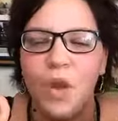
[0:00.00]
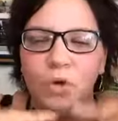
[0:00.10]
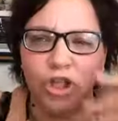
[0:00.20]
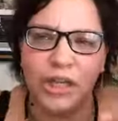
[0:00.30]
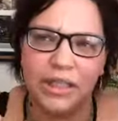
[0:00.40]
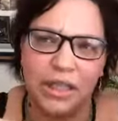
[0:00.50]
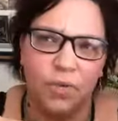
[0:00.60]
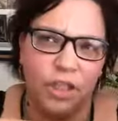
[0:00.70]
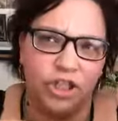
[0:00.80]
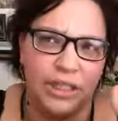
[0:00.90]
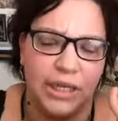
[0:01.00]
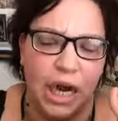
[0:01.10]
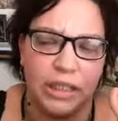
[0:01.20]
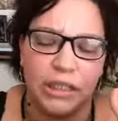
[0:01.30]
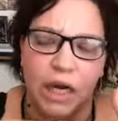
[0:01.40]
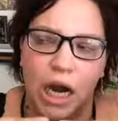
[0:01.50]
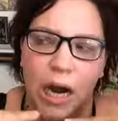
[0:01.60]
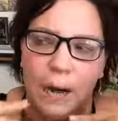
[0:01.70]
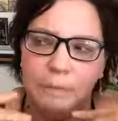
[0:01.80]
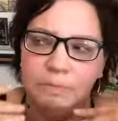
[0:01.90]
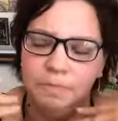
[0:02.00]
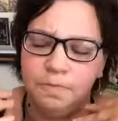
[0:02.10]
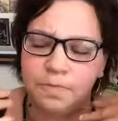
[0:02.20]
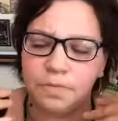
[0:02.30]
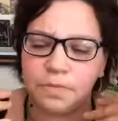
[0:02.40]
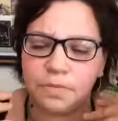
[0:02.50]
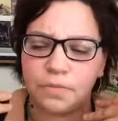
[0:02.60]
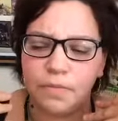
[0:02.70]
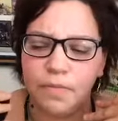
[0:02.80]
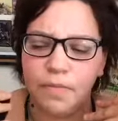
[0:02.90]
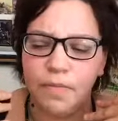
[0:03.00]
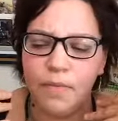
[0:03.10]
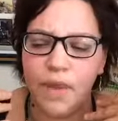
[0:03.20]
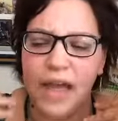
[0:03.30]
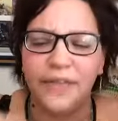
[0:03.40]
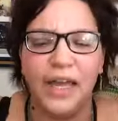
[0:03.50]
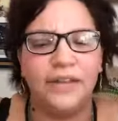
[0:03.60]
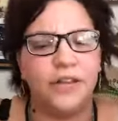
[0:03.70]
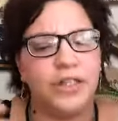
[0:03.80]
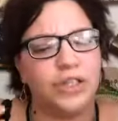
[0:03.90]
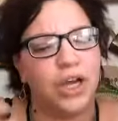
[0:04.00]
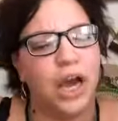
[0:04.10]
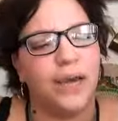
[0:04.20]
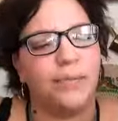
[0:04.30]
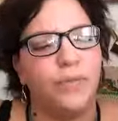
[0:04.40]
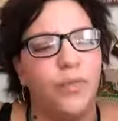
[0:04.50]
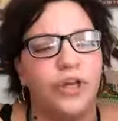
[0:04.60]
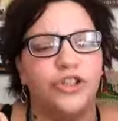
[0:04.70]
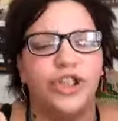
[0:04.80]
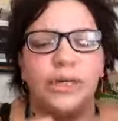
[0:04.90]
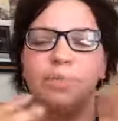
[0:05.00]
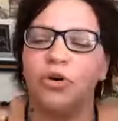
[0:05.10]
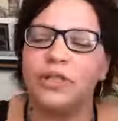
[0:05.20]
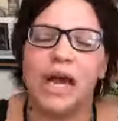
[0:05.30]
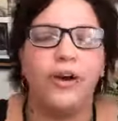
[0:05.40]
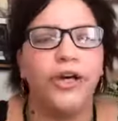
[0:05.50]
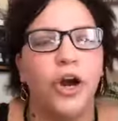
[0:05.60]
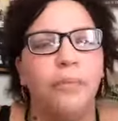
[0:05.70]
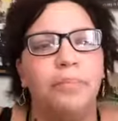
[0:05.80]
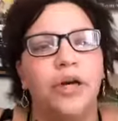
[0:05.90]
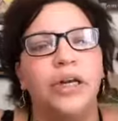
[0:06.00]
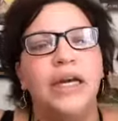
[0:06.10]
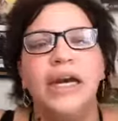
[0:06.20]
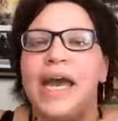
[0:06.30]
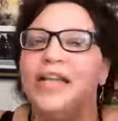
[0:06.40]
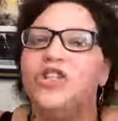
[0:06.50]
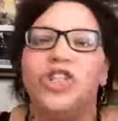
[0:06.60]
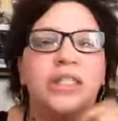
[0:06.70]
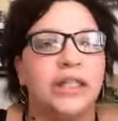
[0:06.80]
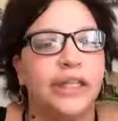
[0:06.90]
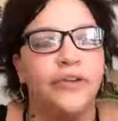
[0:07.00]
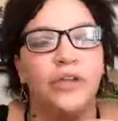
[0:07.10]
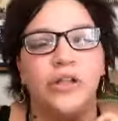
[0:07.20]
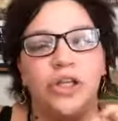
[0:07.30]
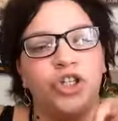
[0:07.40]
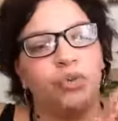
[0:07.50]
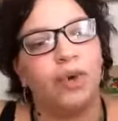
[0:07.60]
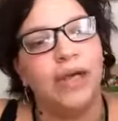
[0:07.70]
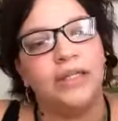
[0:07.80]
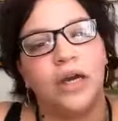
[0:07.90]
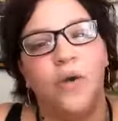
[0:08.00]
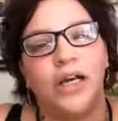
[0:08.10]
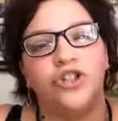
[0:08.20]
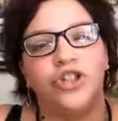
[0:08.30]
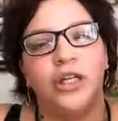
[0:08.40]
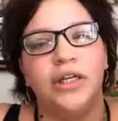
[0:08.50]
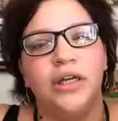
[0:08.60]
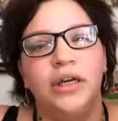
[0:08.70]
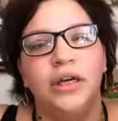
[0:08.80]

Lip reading: Which I could see why she's not. And then there's a time where she pulls out a notebook and she writes a question.